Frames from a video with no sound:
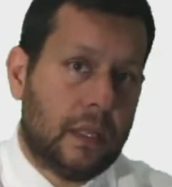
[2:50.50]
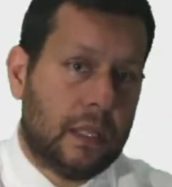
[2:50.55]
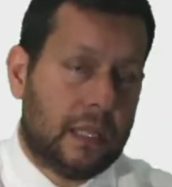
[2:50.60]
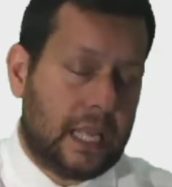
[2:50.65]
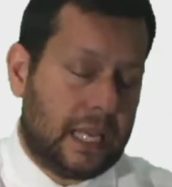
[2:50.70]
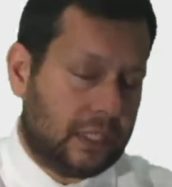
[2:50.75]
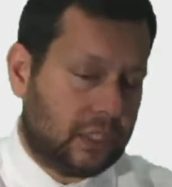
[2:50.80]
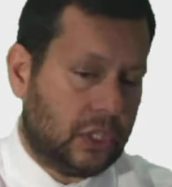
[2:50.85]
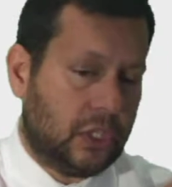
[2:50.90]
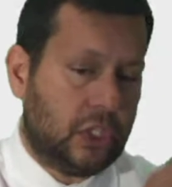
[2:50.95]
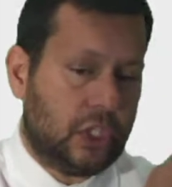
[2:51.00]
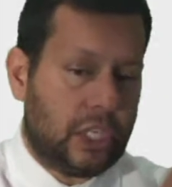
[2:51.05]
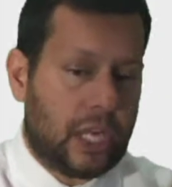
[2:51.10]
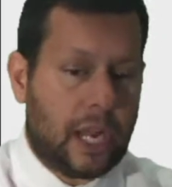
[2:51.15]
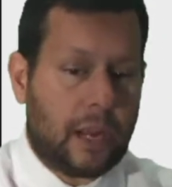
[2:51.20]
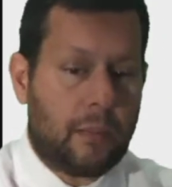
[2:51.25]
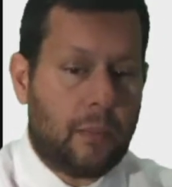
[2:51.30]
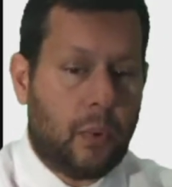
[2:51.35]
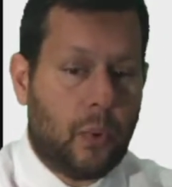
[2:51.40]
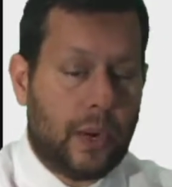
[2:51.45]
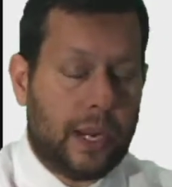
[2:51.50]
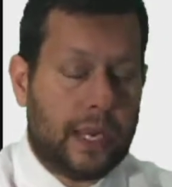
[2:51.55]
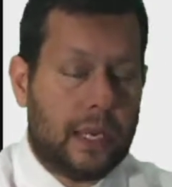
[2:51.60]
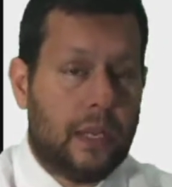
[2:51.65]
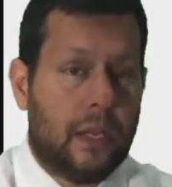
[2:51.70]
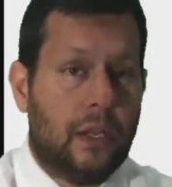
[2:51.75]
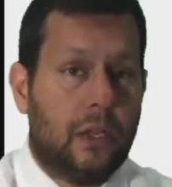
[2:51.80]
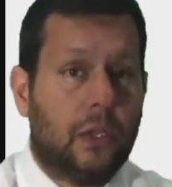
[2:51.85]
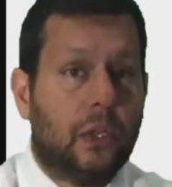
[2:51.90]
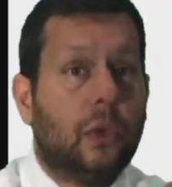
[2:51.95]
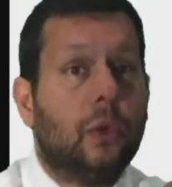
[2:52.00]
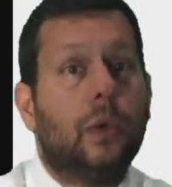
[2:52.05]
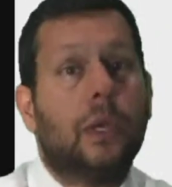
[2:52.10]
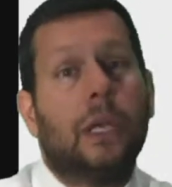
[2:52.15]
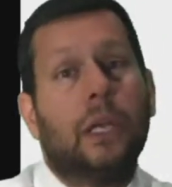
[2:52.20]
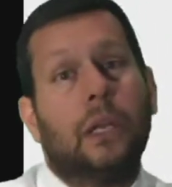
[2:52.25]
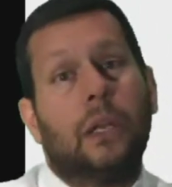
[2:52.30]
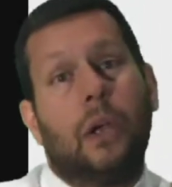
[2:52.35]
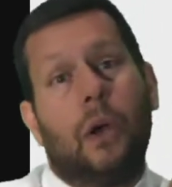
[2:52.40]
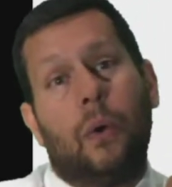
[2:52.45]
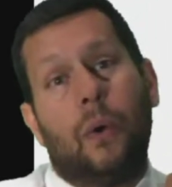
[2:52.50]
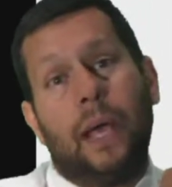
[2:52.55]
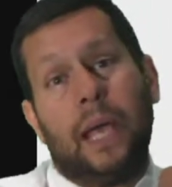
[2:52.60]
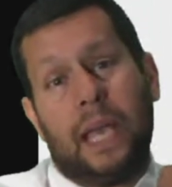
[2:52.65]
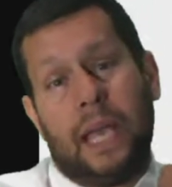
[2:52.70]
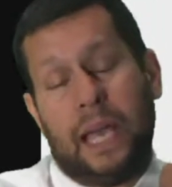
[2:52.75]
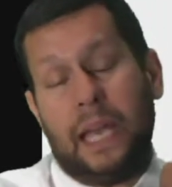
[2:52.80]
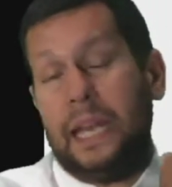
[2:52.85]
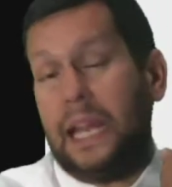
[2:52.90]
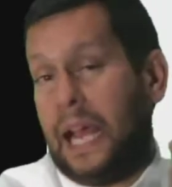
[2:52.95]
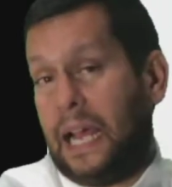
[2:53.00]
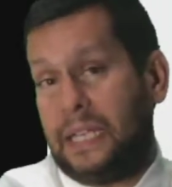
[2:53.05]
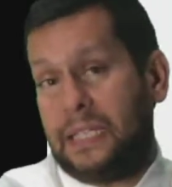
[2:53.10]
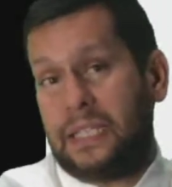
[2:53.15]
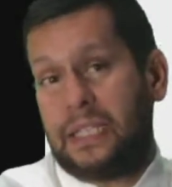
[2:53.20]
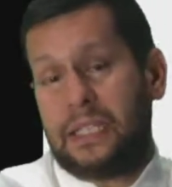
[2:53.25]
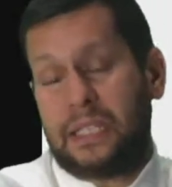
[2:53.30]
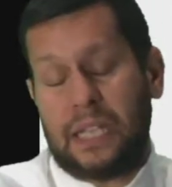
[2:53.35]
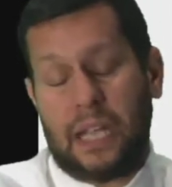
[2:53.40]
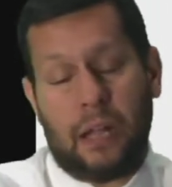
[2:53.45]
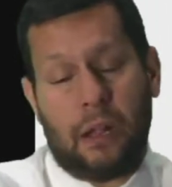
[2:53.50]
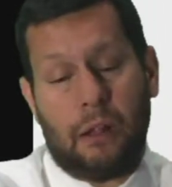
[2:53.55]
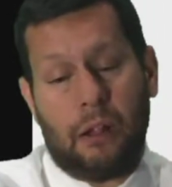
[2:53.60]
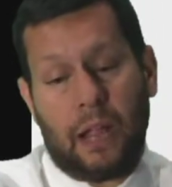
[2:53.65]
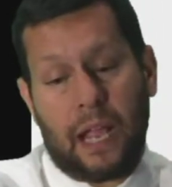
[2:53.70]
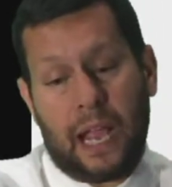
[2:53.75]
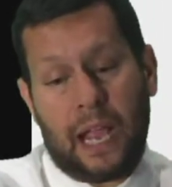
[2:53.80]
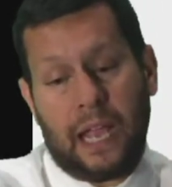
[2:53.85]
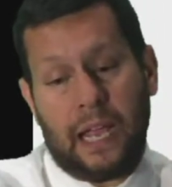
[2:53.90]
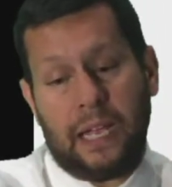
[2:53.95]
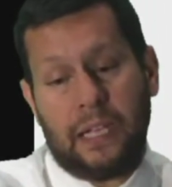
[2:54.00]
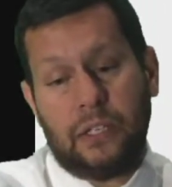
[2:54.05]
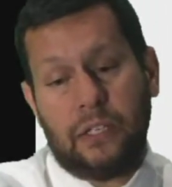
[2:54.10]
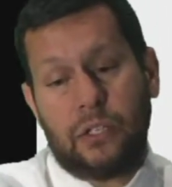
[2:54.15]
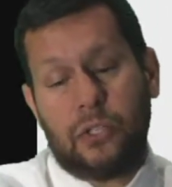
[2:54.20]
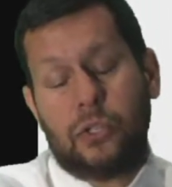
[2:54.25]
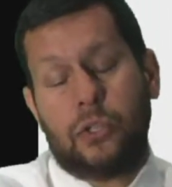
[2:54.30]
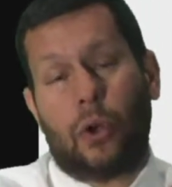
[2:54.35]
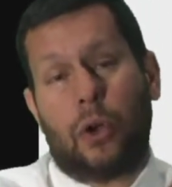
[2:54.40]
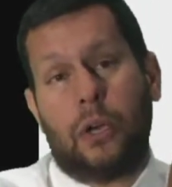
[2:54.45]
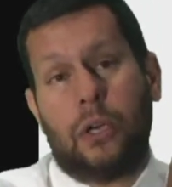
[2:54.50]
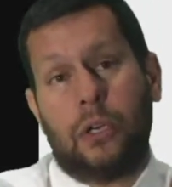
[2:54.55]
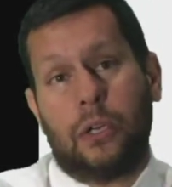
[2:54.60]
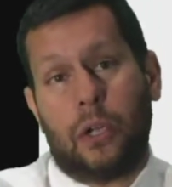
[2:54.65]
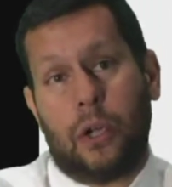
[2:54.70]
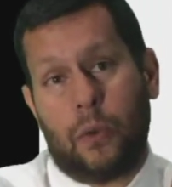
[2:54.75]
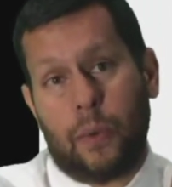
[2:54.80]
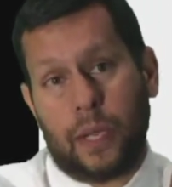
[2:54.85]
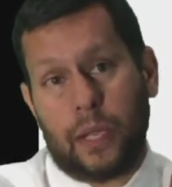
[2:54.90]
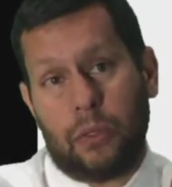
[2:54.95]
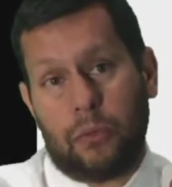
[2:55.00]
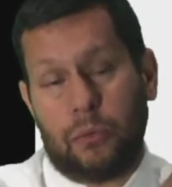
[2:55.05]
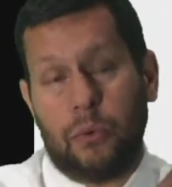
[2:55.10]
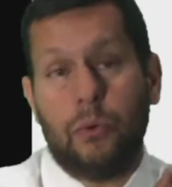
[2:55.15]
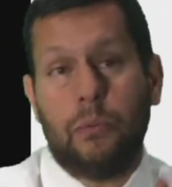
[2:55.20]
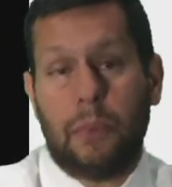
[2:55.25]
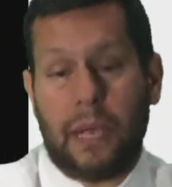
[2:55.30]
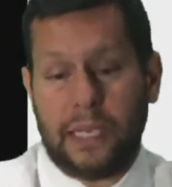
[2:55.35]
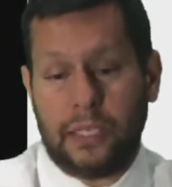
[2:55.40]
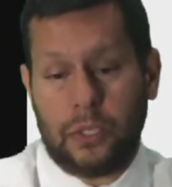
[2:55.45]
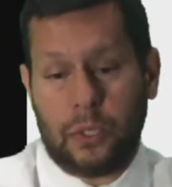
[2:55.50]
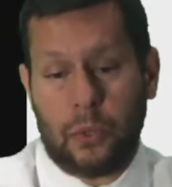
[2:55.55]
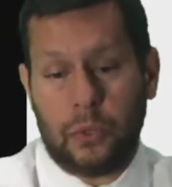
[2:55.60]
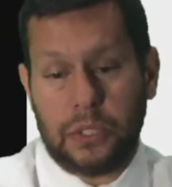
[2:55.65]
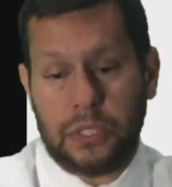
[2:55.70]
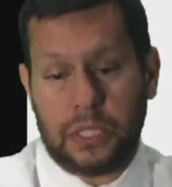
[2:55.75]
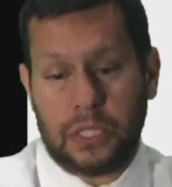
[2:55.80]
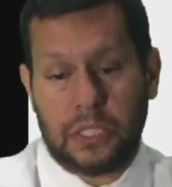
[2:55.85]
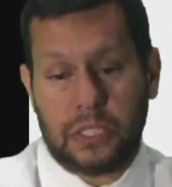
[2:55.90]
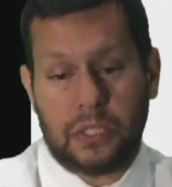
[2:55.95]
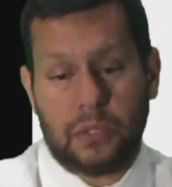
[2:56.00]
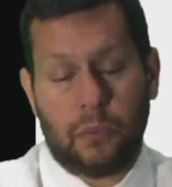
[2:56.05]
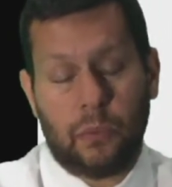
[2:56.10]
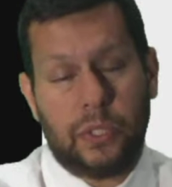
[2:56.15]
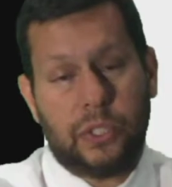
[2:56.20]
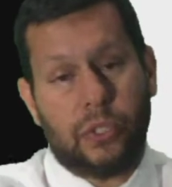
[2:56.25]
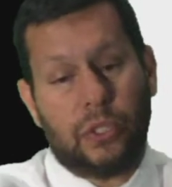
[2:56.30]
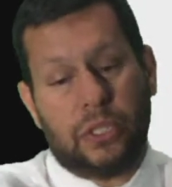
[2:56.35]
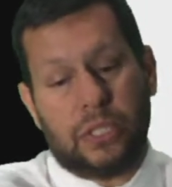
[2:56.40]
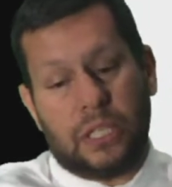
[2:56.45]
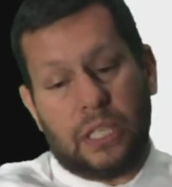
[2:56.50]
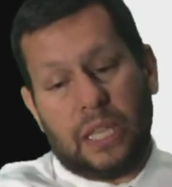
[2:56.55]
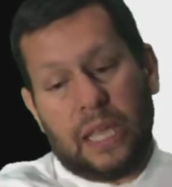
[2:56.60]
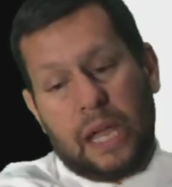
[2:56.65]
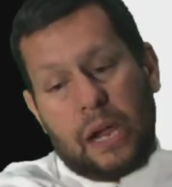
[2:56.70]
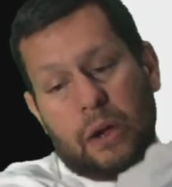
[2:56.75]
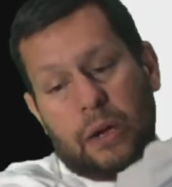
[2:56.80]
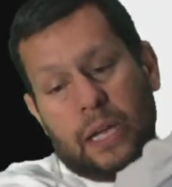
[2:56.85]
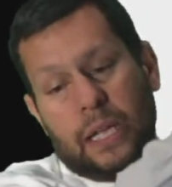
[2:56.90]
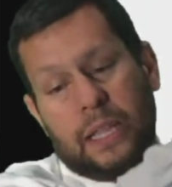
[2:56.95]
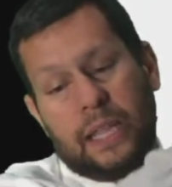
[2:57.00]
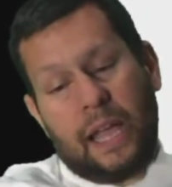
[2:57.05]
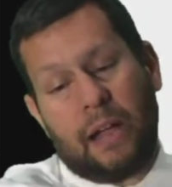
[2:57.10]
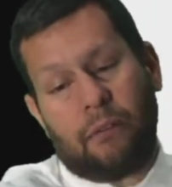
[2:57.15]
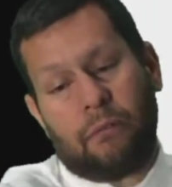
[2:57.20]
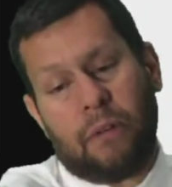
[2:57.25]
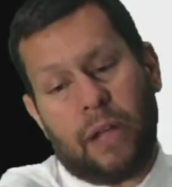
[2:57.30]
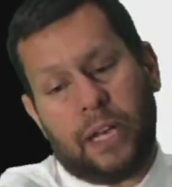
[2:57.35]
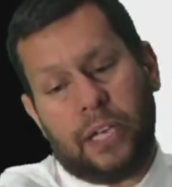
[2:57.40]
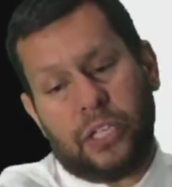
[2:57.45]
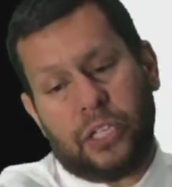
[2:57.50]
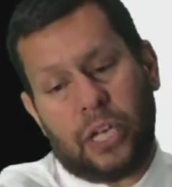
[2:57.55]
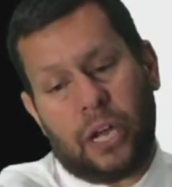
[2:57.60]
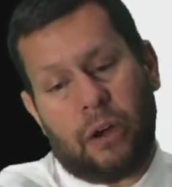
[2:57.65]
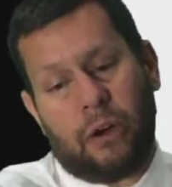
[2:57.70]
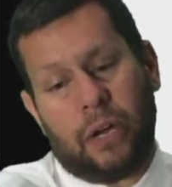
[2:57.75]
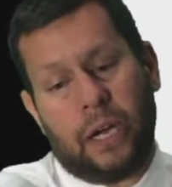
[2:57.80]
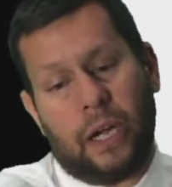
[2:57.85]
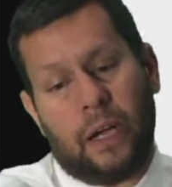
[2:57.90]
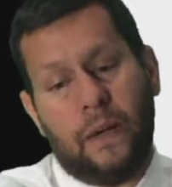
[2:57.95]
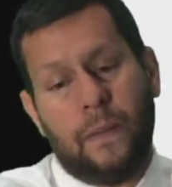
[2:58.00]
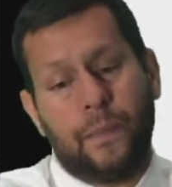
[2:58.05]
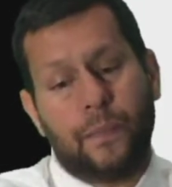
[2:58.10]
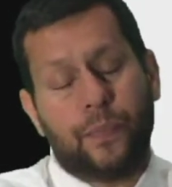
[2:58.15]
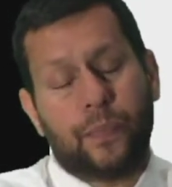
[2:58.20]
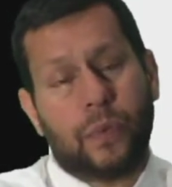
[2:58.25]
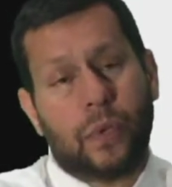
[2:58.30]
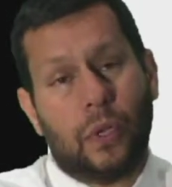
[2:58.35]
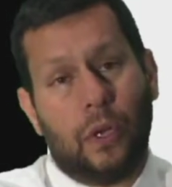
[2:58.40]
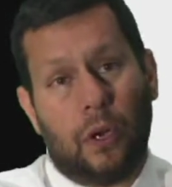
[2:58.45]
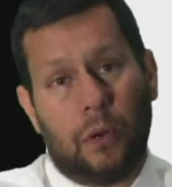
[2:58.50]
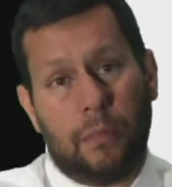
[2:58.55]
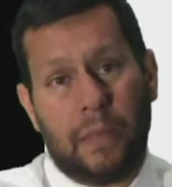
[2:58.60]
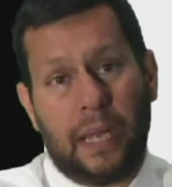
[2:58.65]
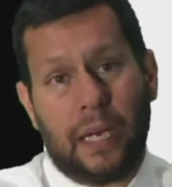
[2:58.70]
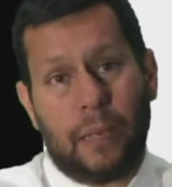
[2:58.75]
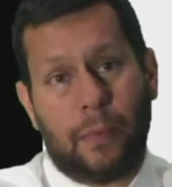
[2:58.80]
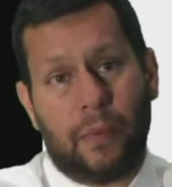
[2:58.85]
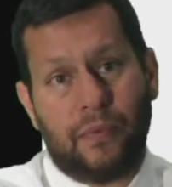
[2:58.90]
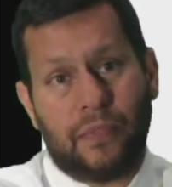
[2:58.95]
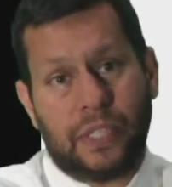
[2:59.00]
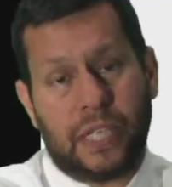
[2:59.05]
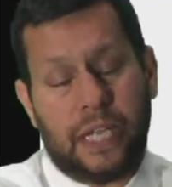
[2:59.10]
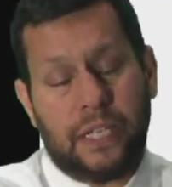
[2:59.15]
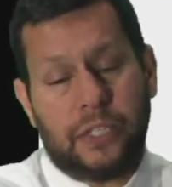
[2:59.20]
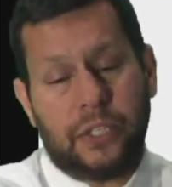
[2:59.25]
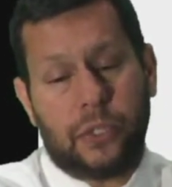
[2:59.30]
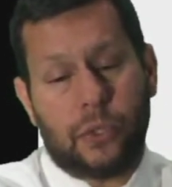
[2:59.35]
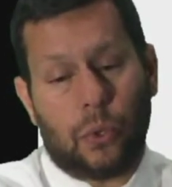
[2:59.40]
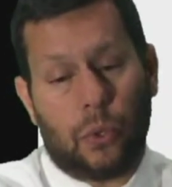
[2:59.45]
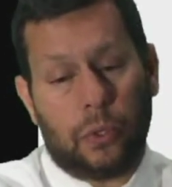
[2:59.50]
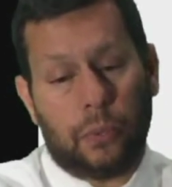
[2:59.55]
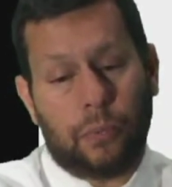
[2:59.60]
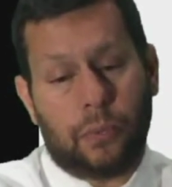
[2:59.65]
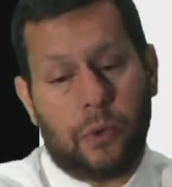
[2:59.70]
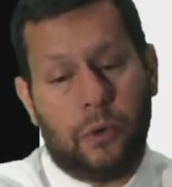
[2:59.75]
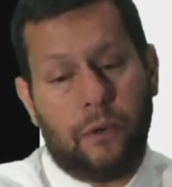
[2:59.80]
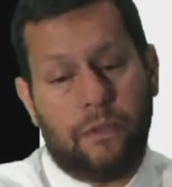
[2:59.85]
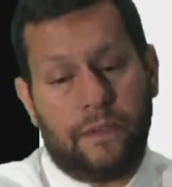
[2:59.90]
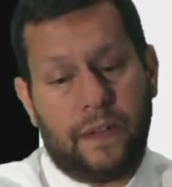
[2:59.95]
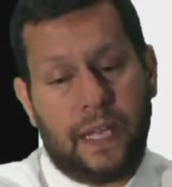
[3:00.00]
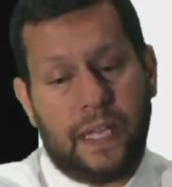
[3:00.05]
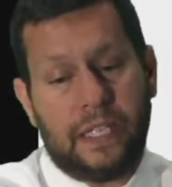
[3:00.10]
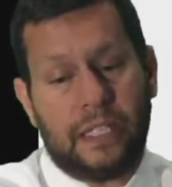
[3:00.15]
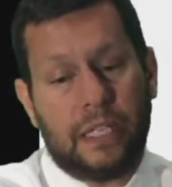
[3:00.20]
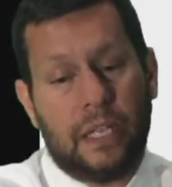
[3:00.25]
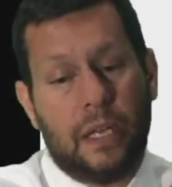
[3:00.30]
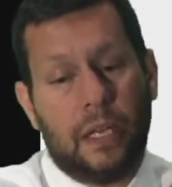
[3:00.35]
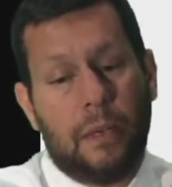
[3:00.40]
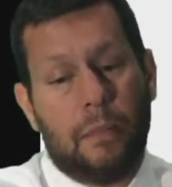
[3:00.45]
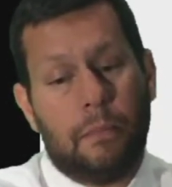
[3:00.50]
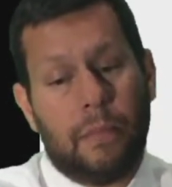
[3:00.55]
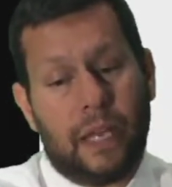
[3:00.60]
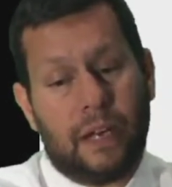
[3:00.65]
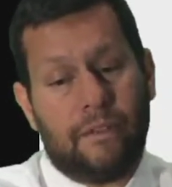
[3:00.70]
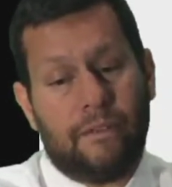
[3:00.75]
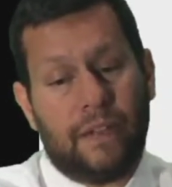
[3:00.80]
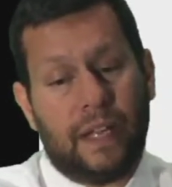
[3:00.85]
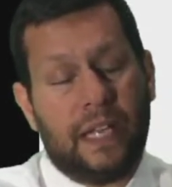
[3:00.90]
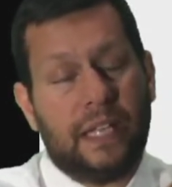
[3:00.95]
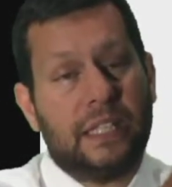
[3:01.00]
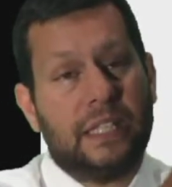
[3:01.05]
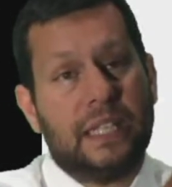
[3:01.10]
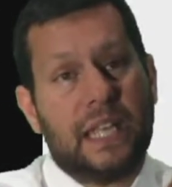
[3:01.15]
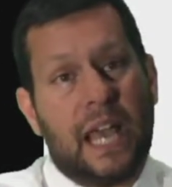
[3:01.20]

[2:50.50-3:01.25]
that's a checkpoint, you can go ahead as a cell and start going through mitosis, which you see there in that reddish area, are made up of stages called prophase, metaphase,